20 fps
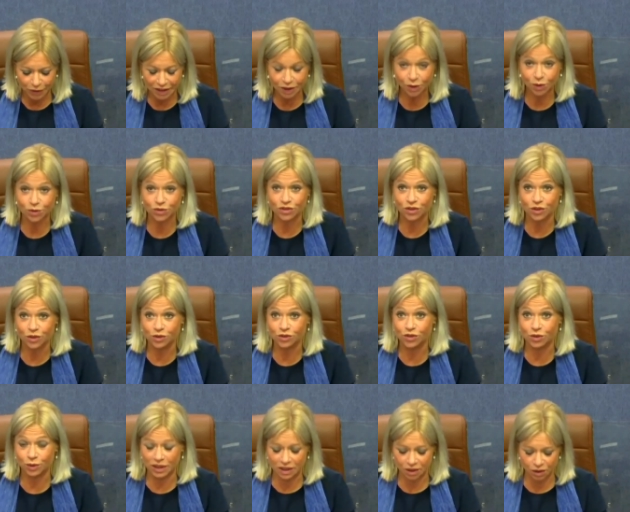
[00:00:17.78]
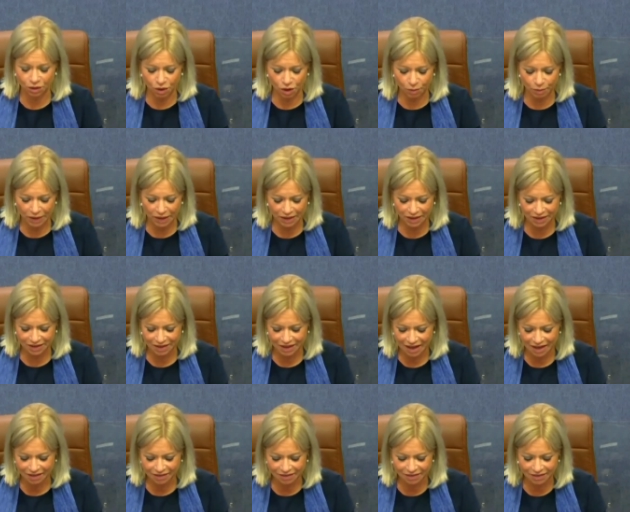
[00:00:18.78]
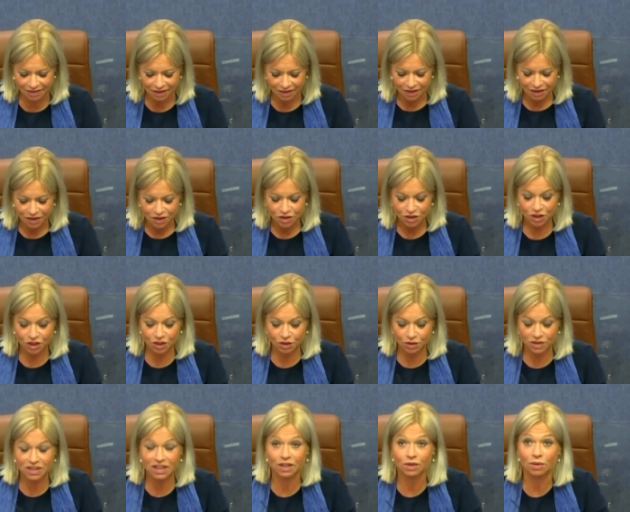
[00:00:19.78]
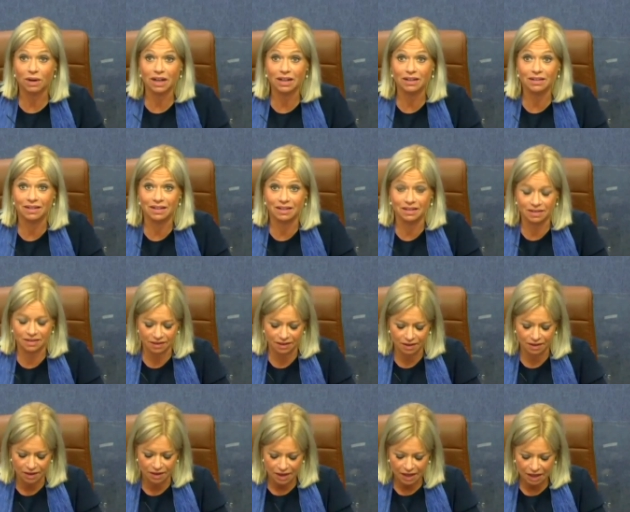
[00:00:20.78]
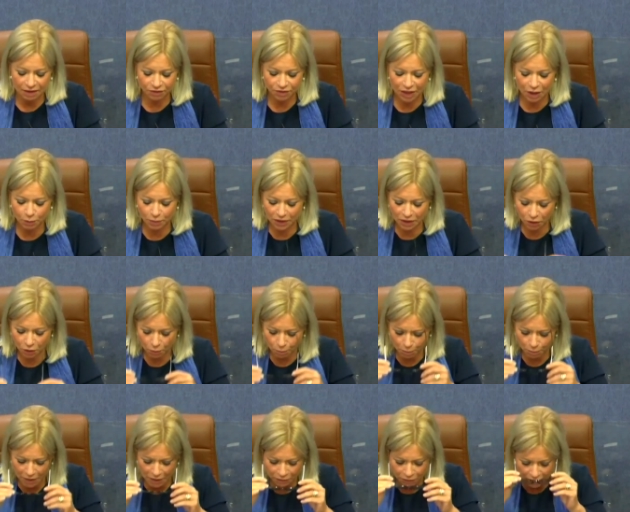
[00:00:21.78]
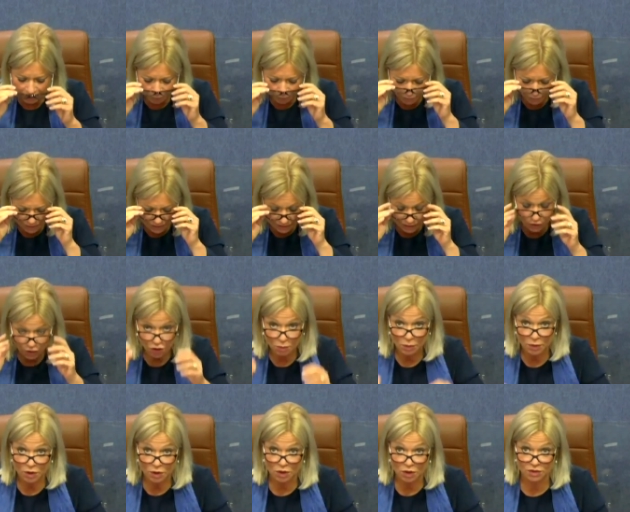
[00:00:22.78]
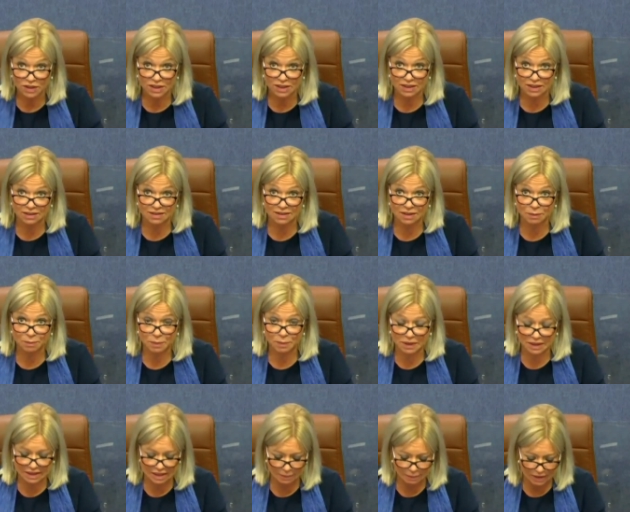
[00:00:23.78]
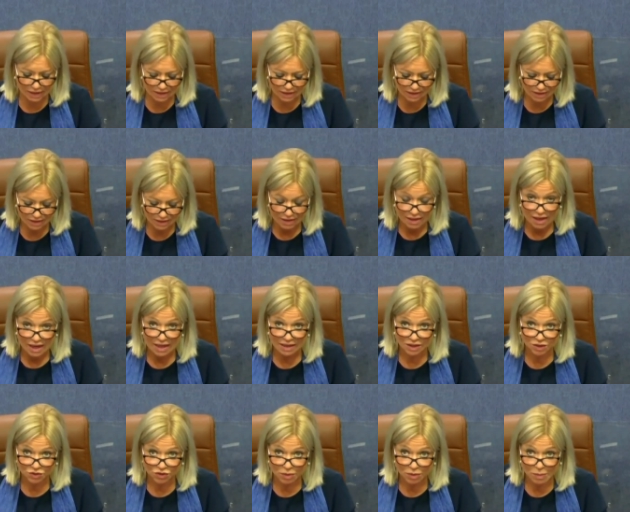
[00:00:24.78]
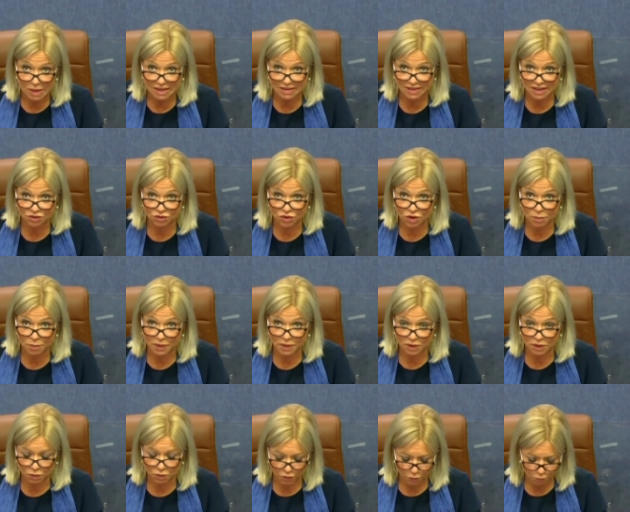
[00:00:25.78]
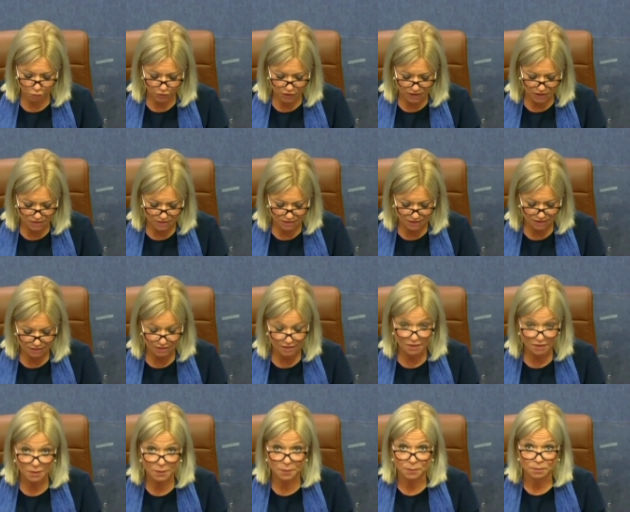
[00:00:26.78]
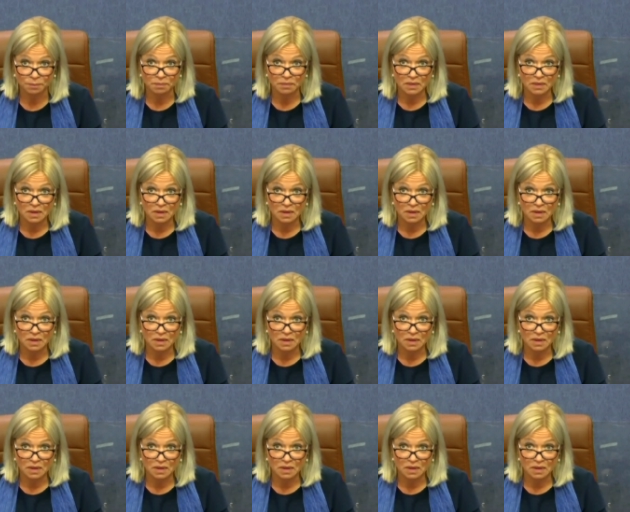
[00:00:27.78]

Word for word: political, social, economic, and security crises have now been compounded by the global COVID 19 pandemic and a dramatic drop in oil prices.